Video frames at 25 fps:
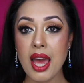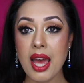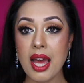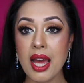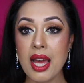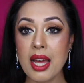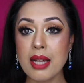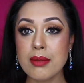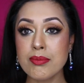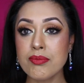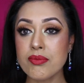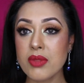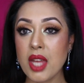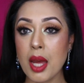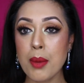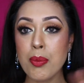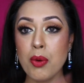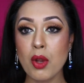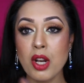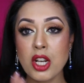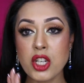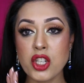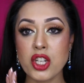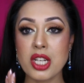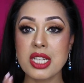Um, I
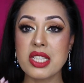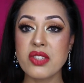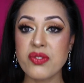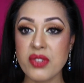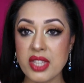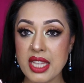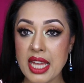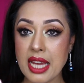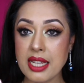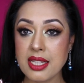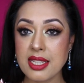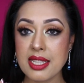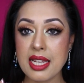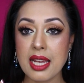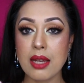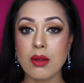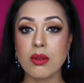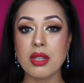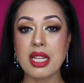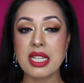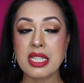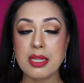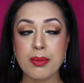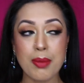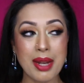apologise for that
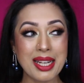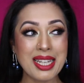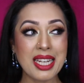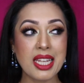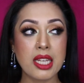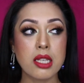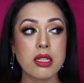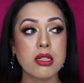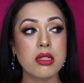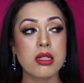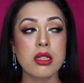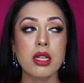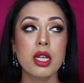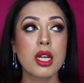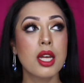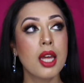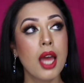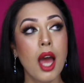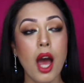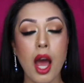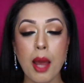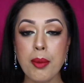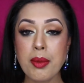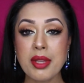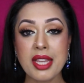sound, that's my niece.
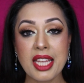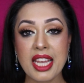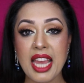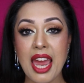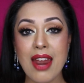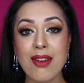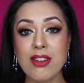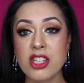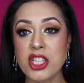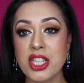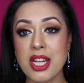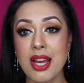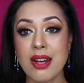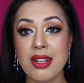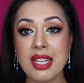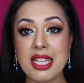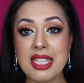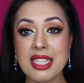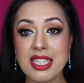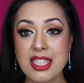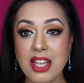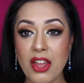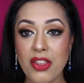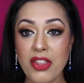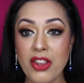I'm in the garage
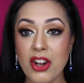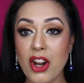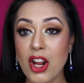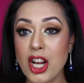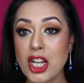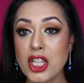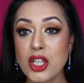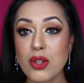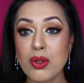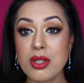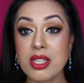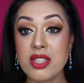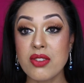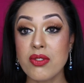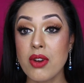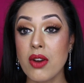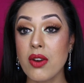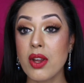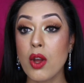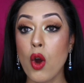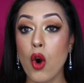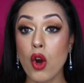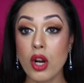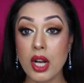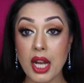nowadays, nothing I can do. It's a
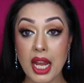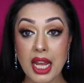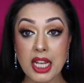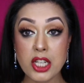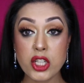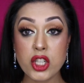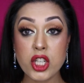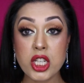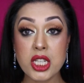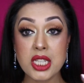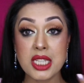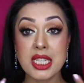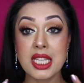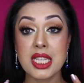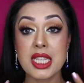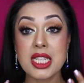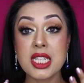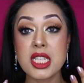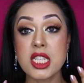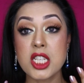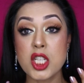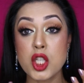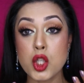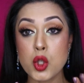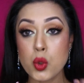very hot day. As you can see,
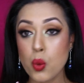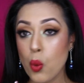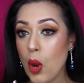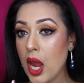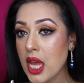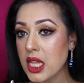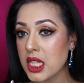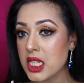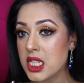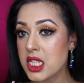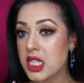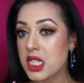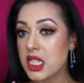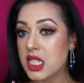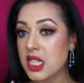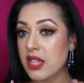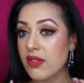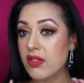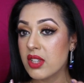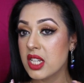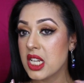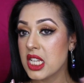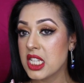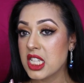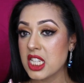this is sweat. This isn't
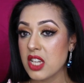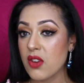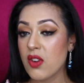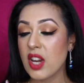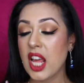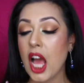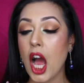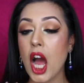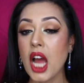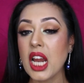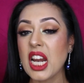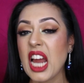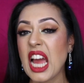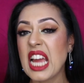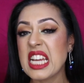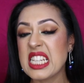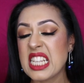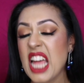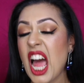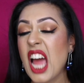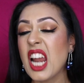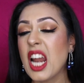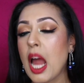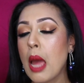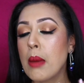even necessarily highlight. It's
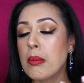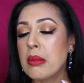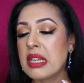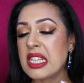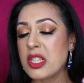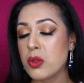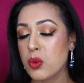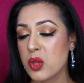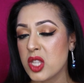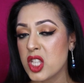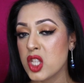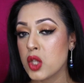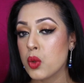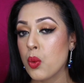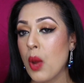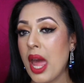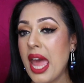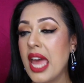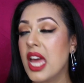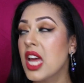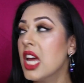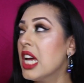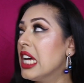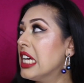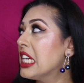highlight mixed with
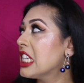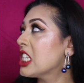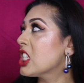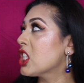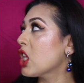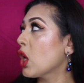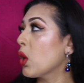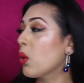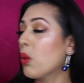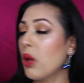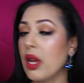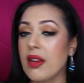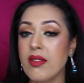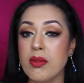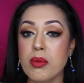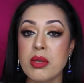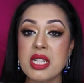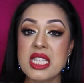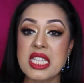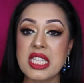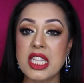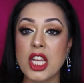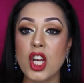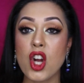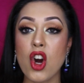sweat. So
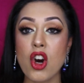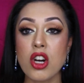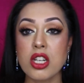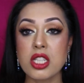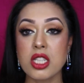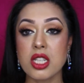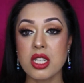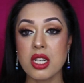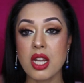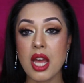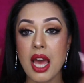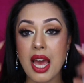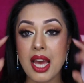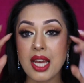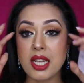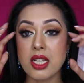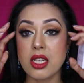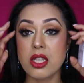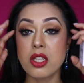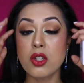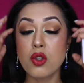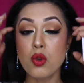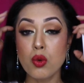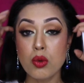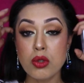everybody's in the garden
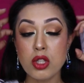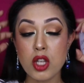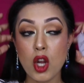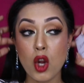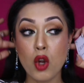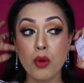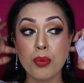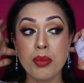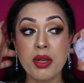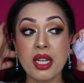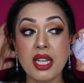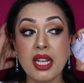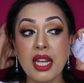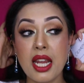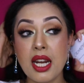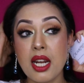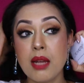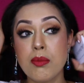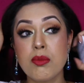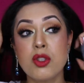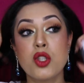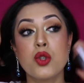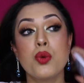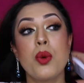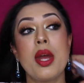and the door's open and
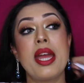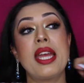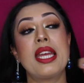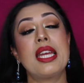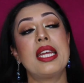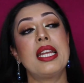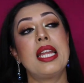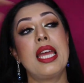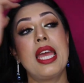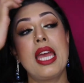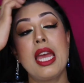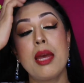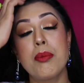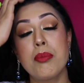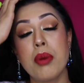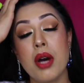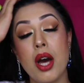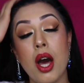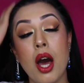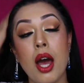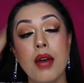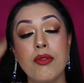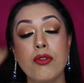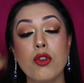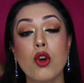I'm sweating in here,
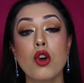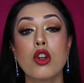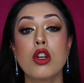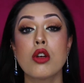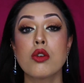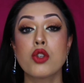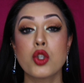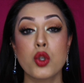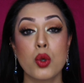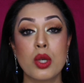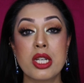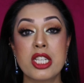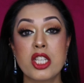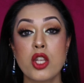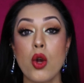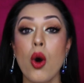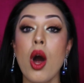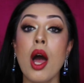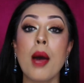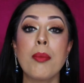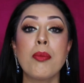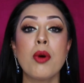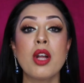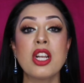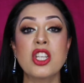but I've got no choice. So
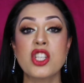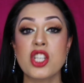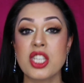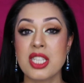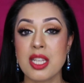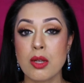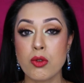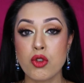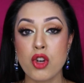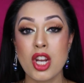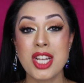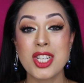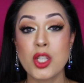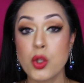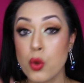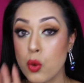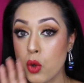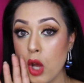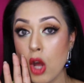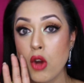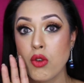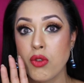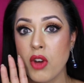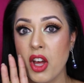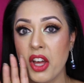I apologise. I'll try and
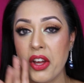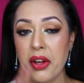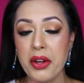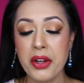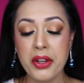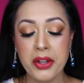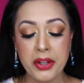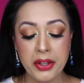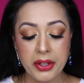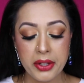talk over her.